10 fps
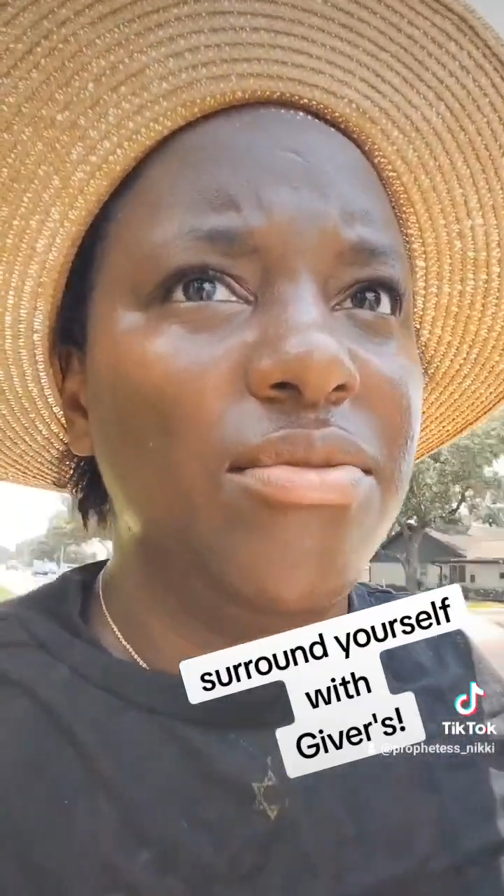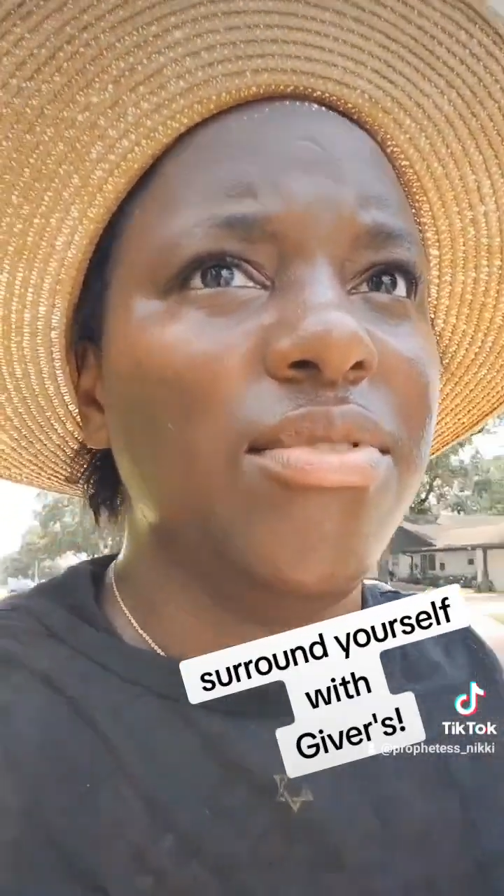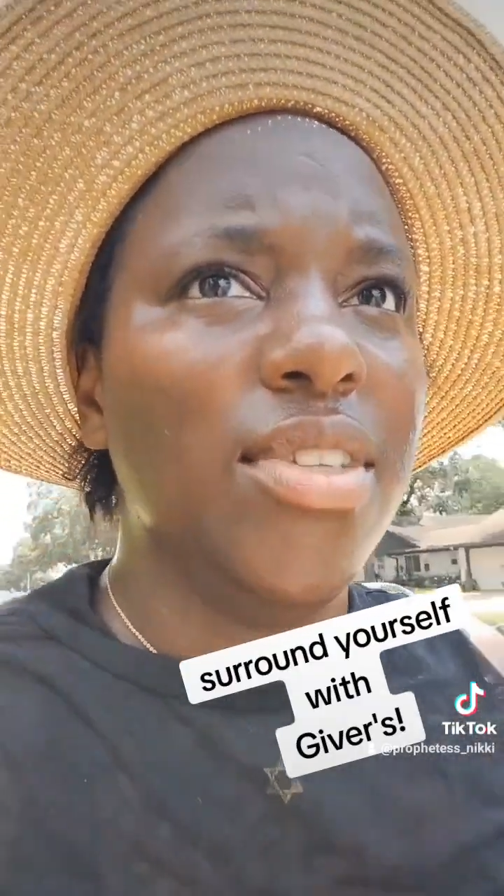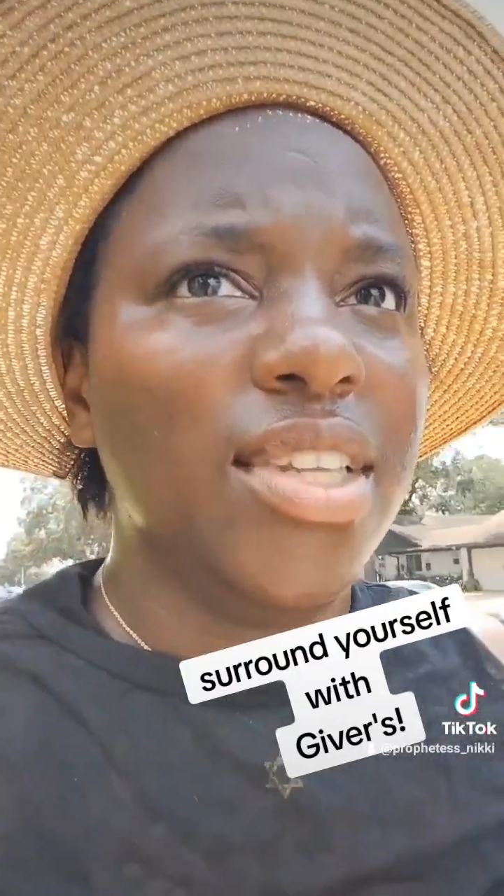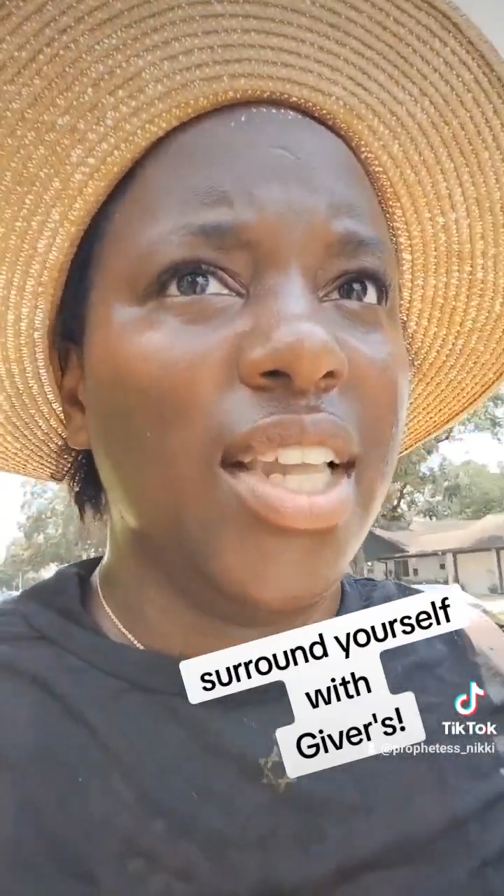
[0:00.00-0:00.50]

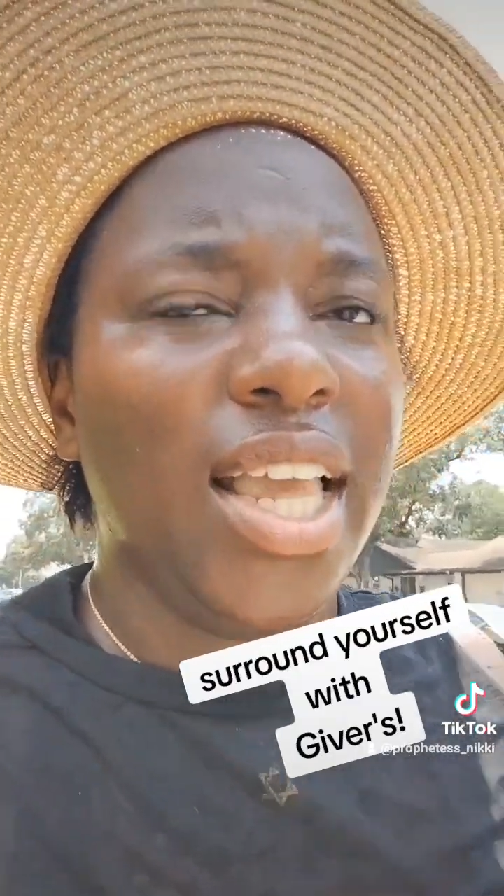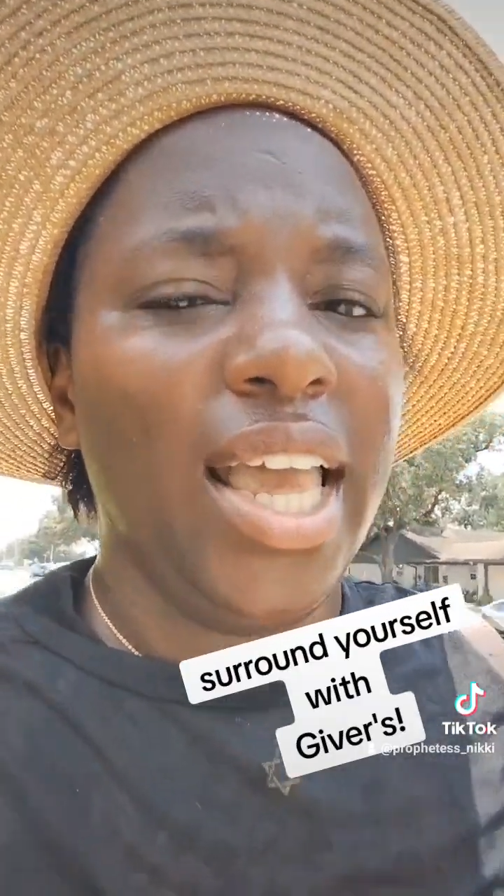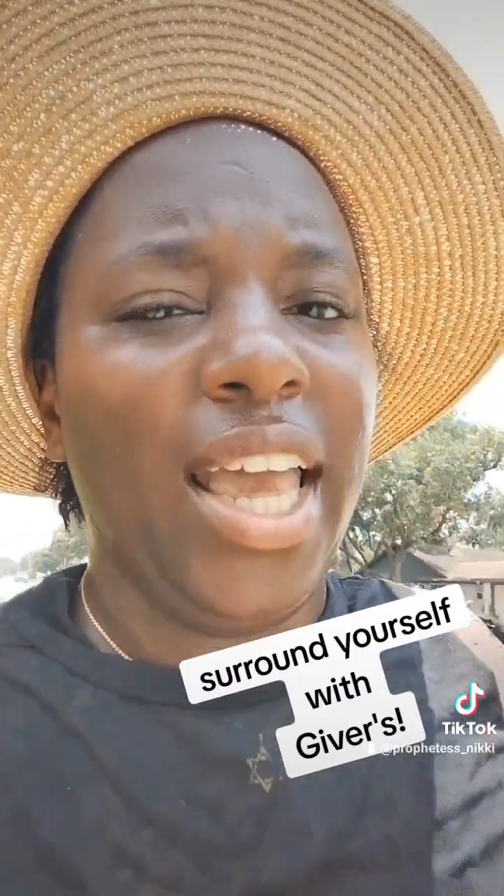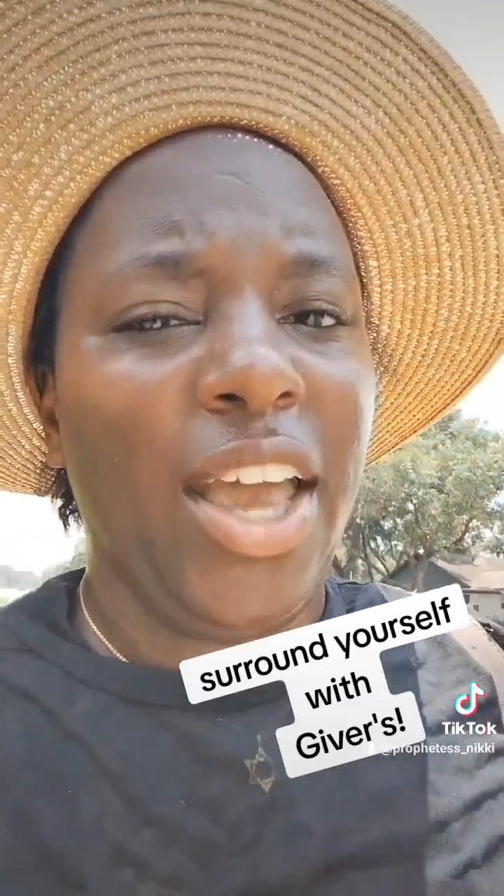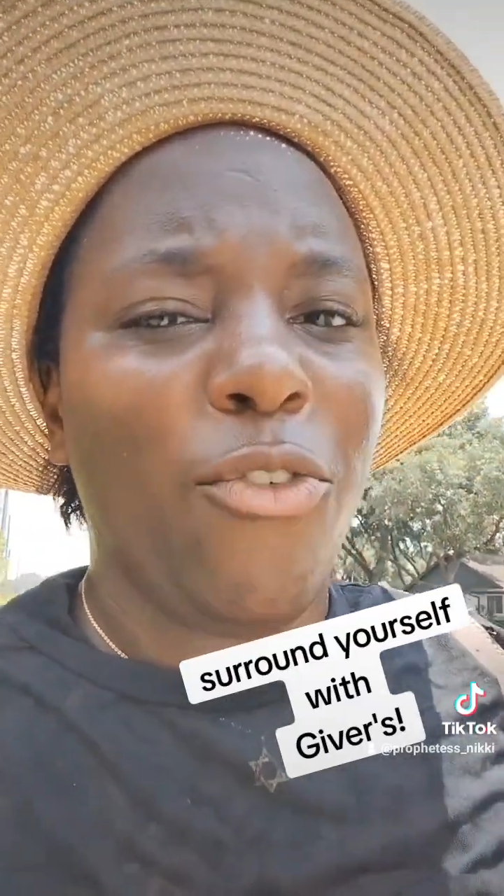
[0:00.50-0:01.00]
when
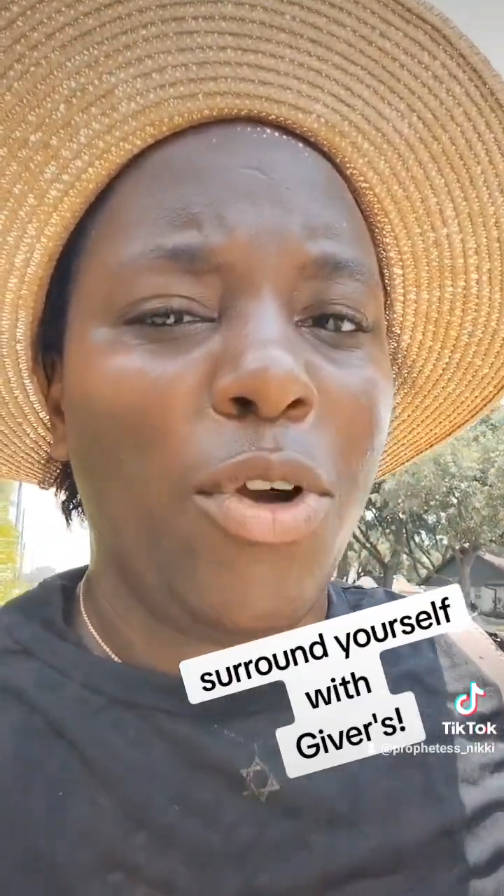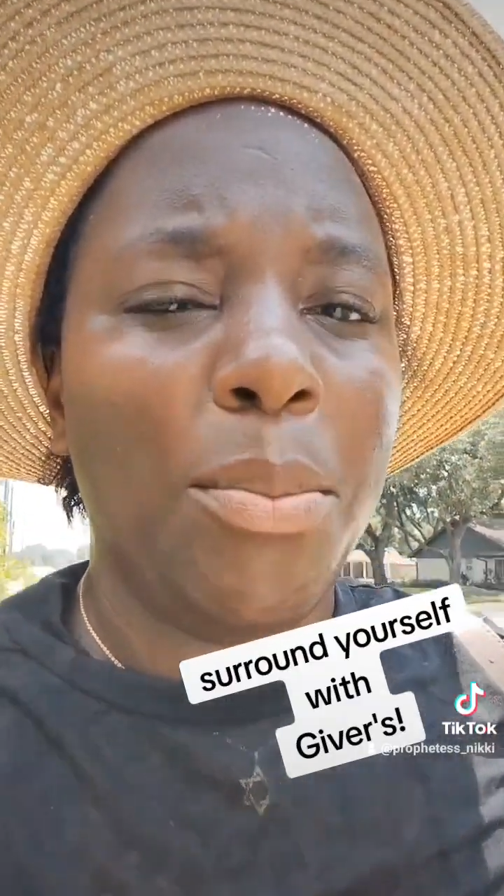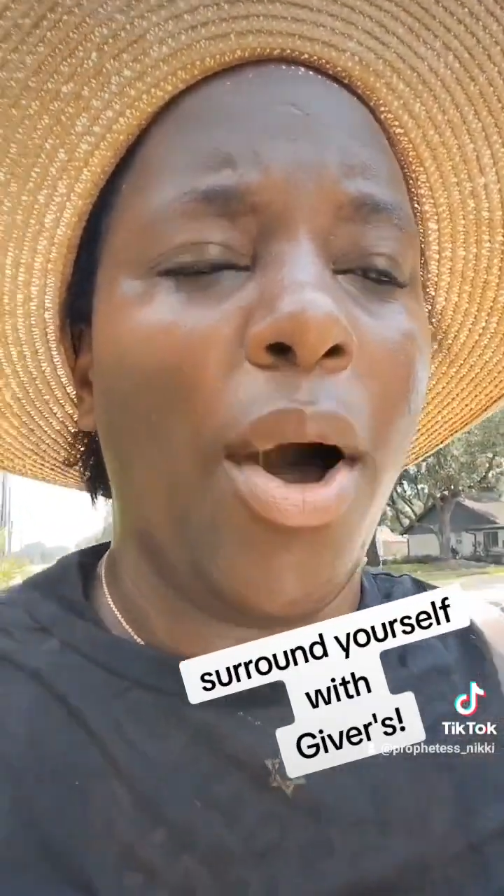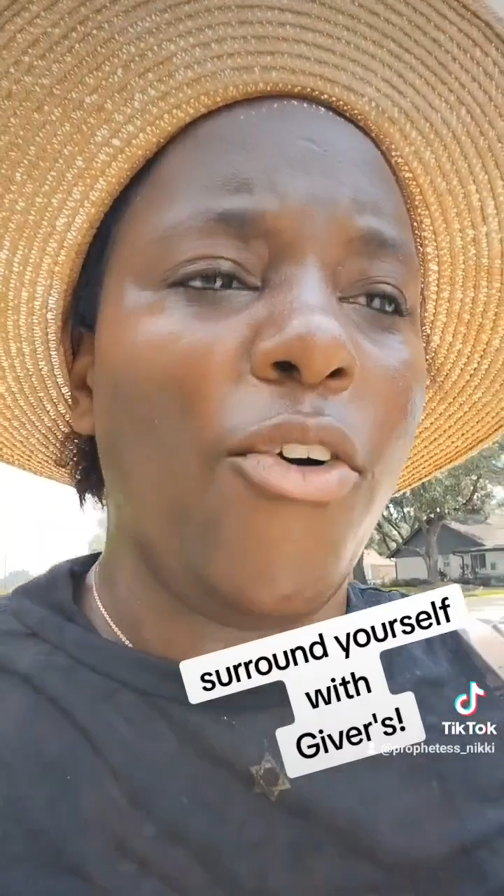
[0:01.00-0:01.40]
you need